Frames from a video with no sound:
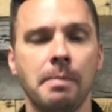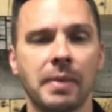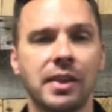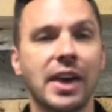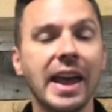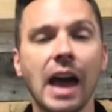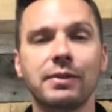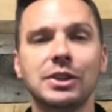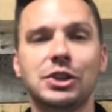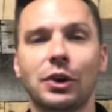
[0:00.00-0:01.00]
They have
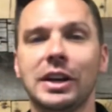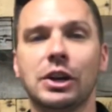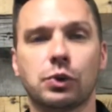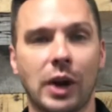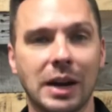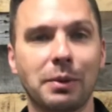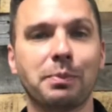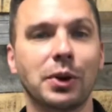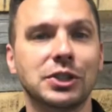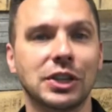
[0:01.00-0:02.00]
endured incredible
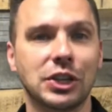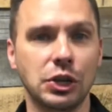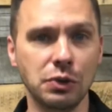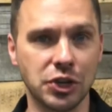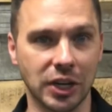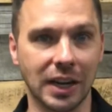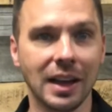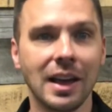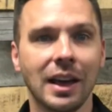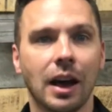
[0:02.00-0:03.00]
persecution,
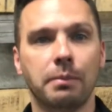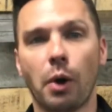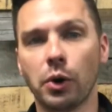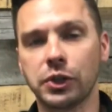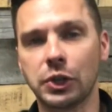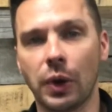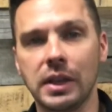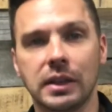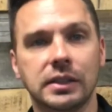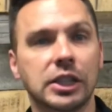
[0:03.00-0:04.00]
both
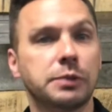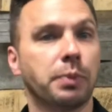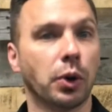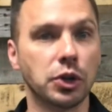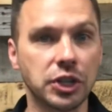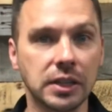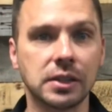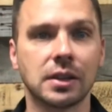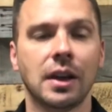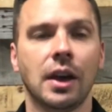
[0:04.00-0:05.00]
during the
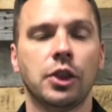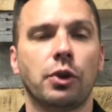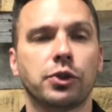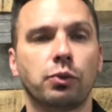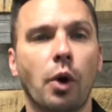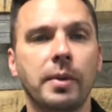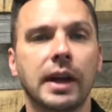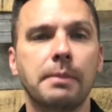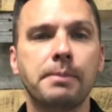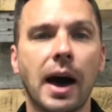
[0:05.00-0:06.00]
dispersions throughout the Roman
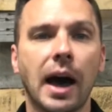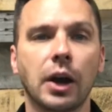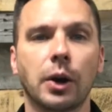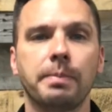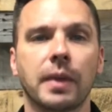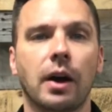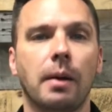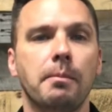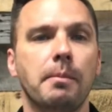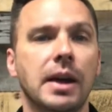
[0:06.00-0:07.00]
Empire
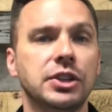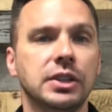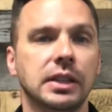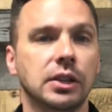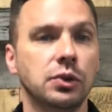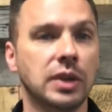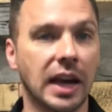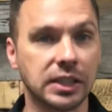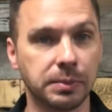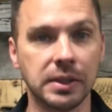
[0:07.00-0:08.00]
mentioned in the New
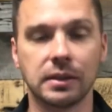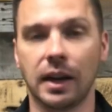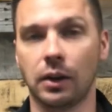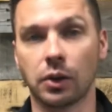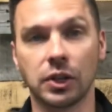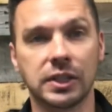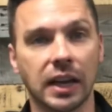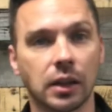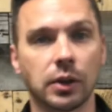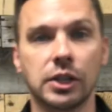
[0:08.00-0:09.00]
Testament and other
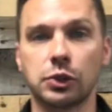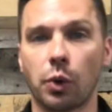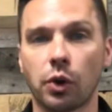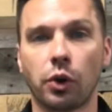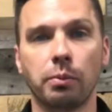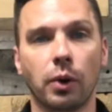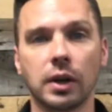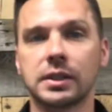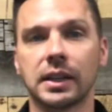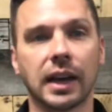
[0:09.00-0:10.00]
secular historical
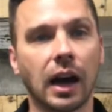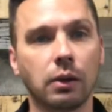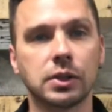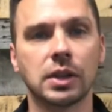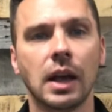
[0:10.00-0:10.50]
books and accounts,